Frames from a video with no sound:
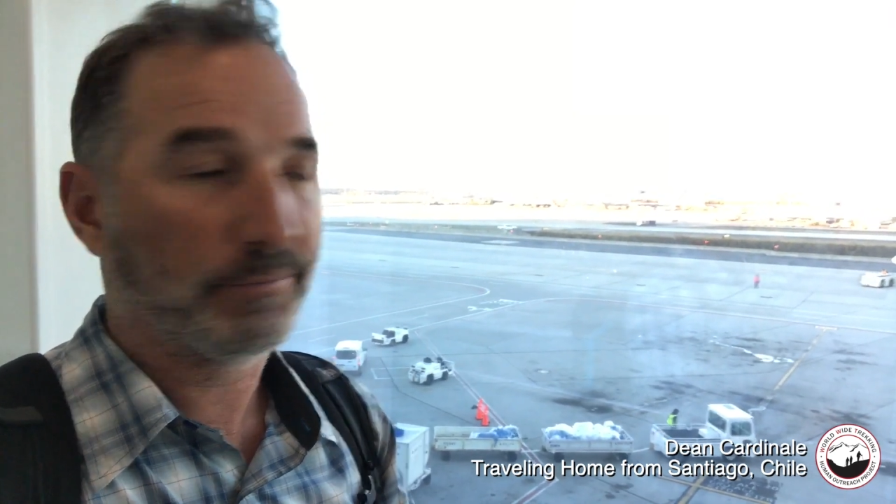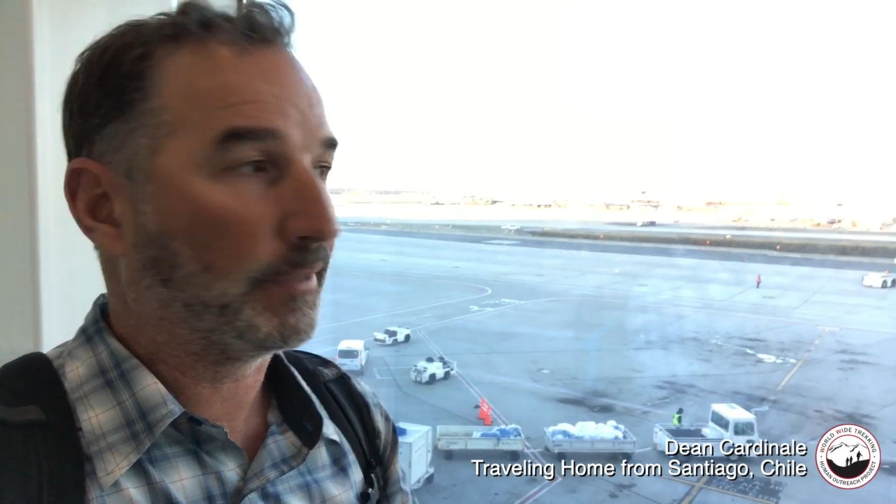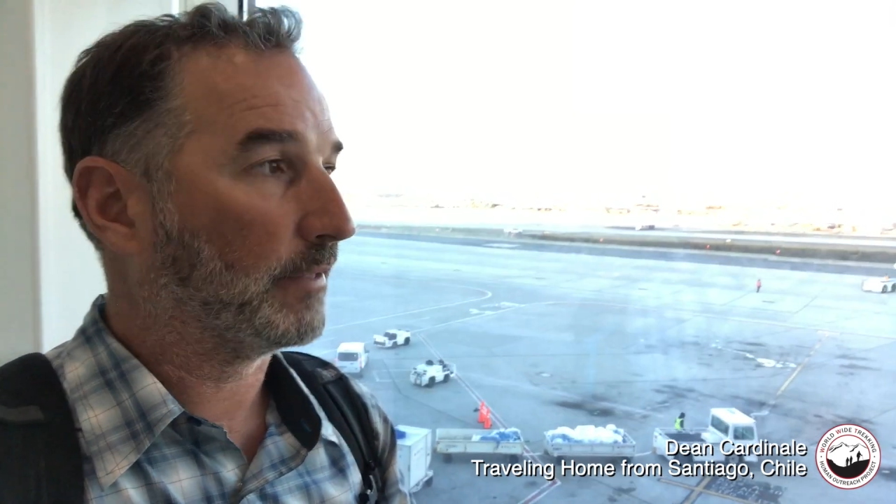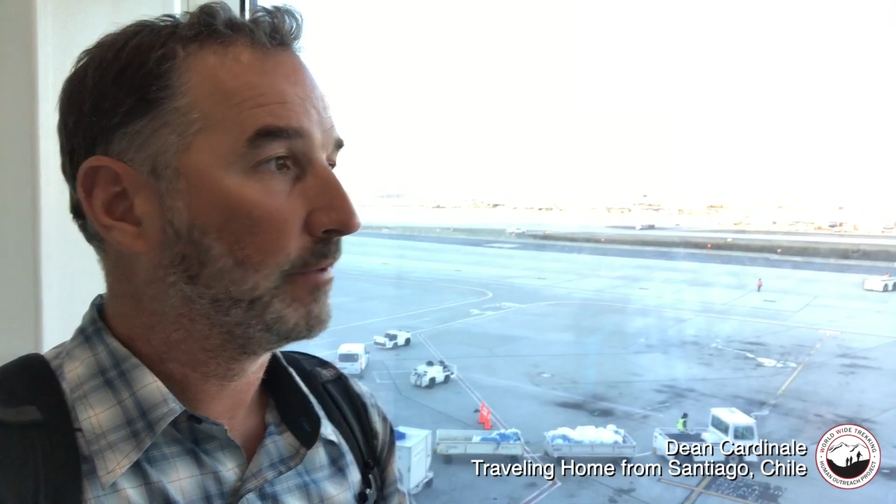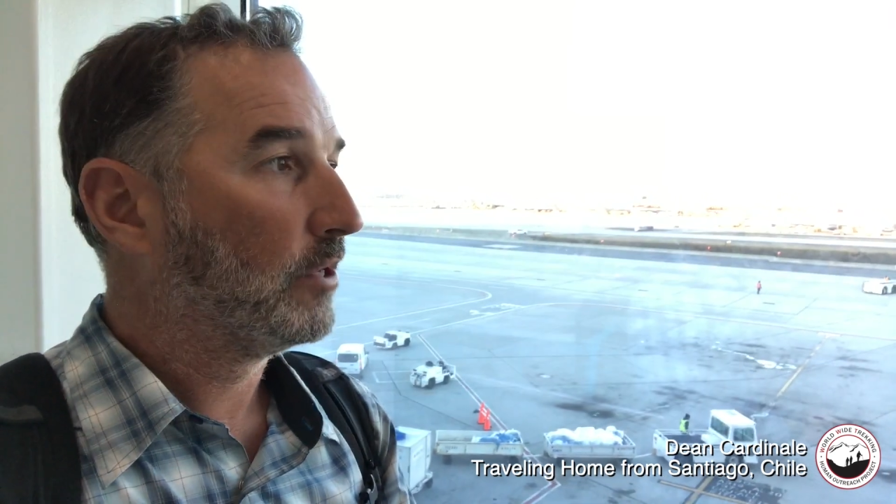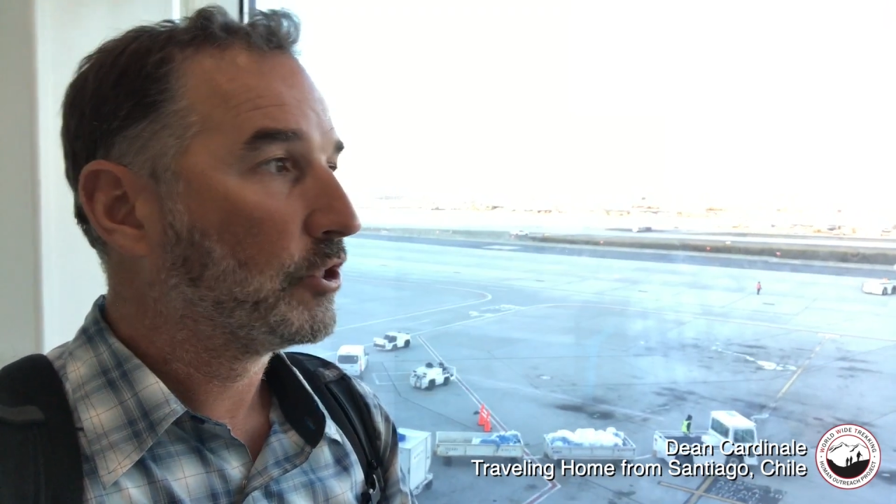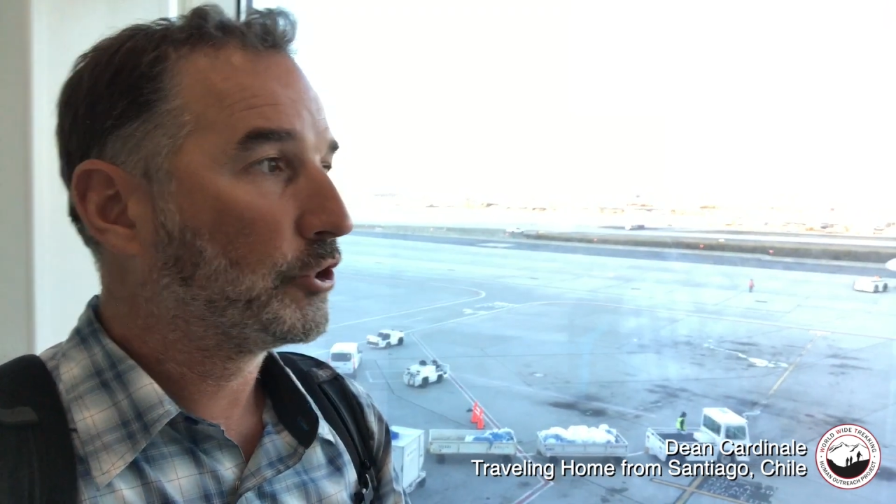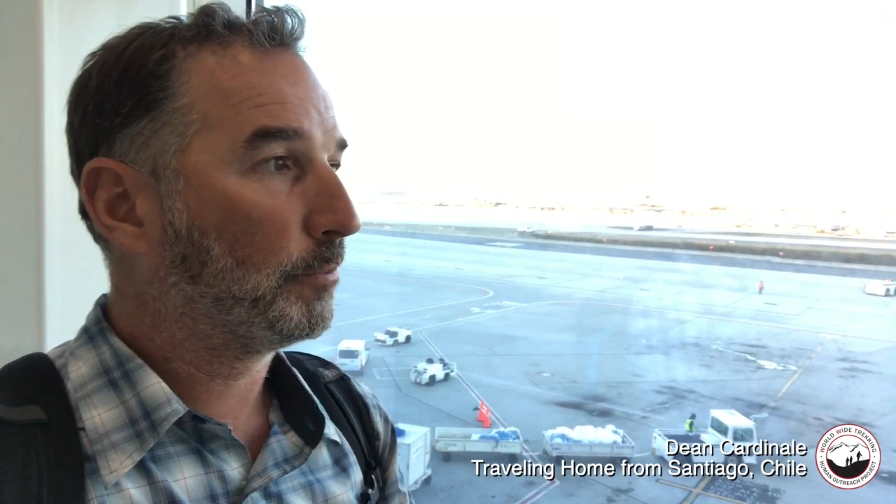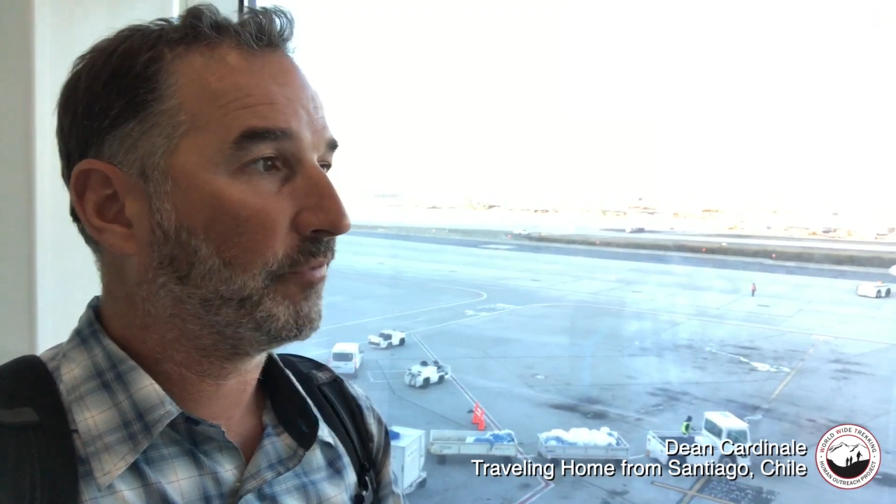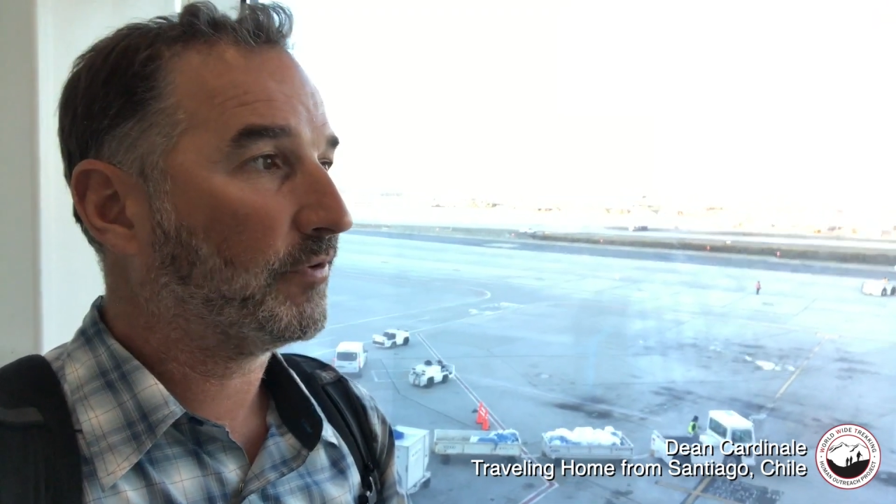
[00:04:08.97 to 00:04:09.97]
But
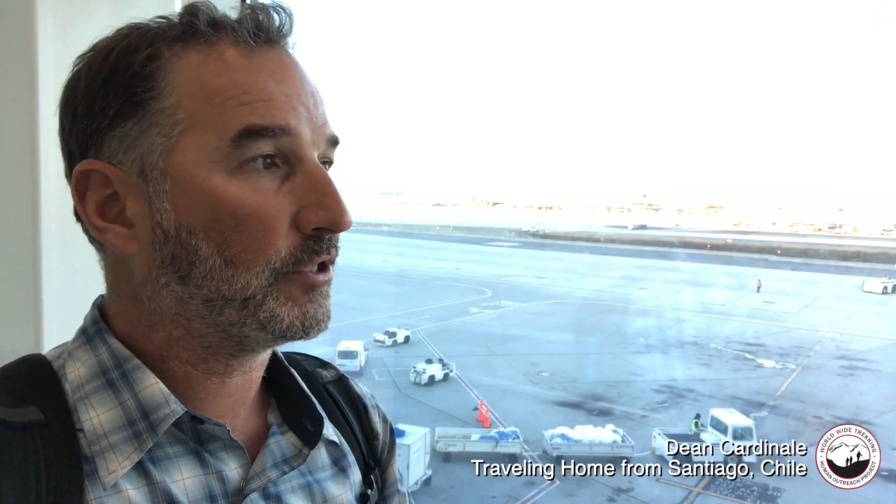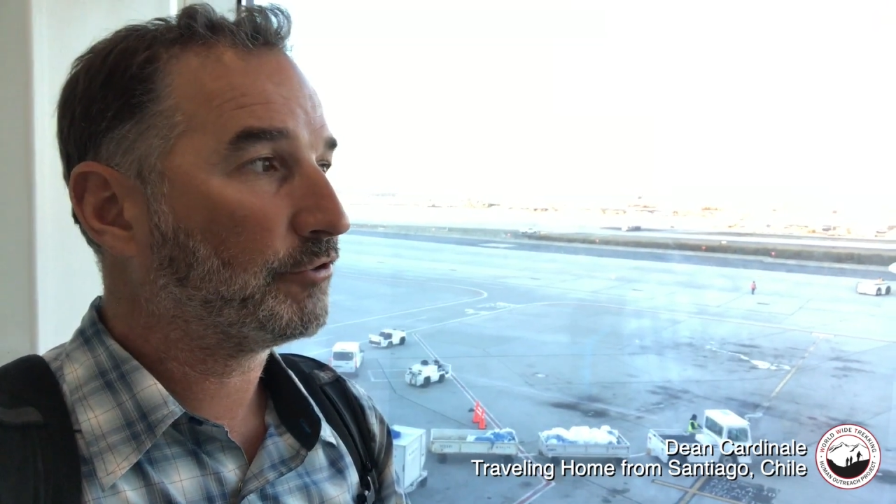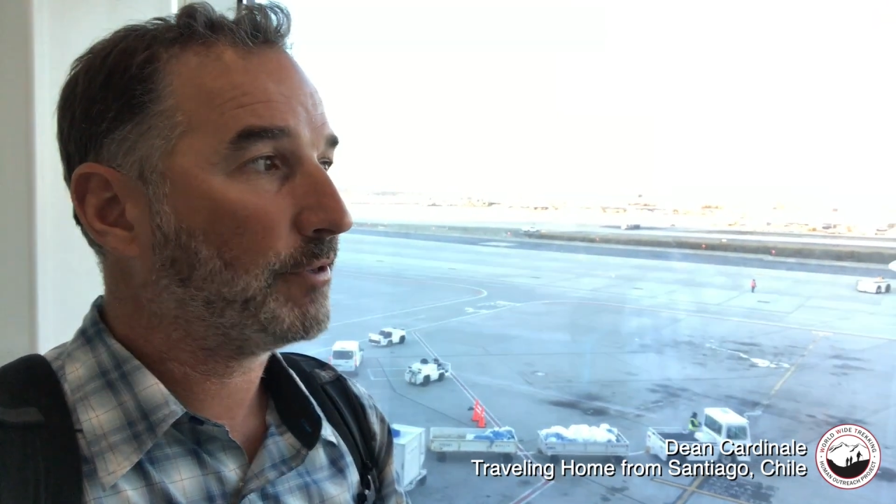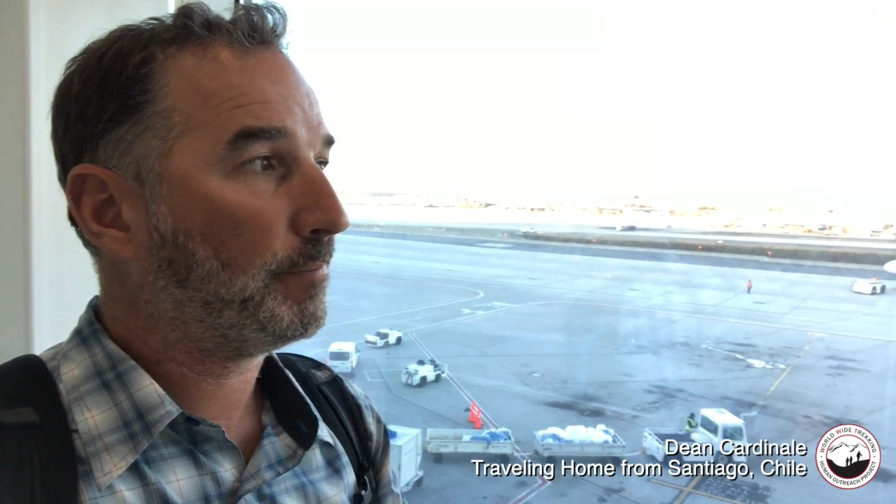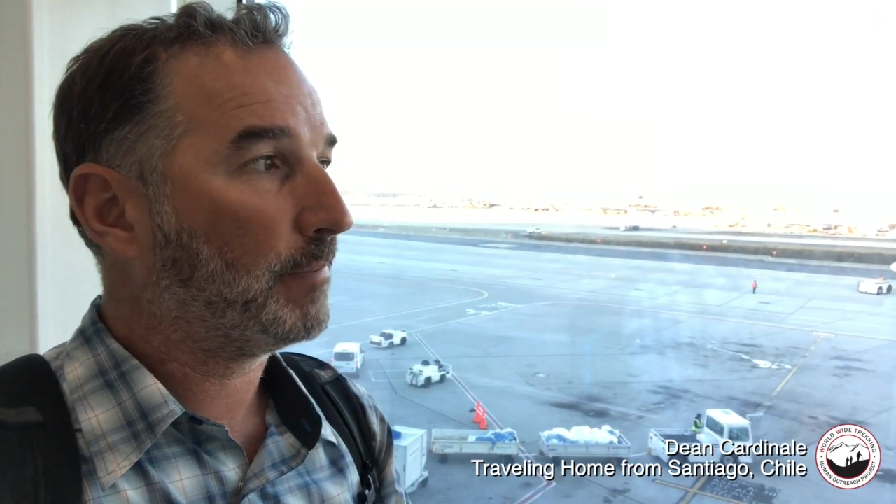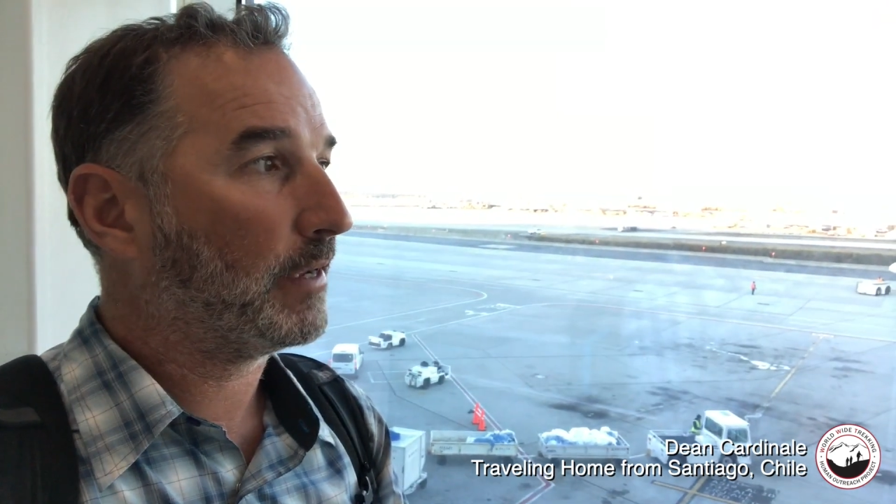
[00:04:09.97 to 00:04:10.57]
super fun trip,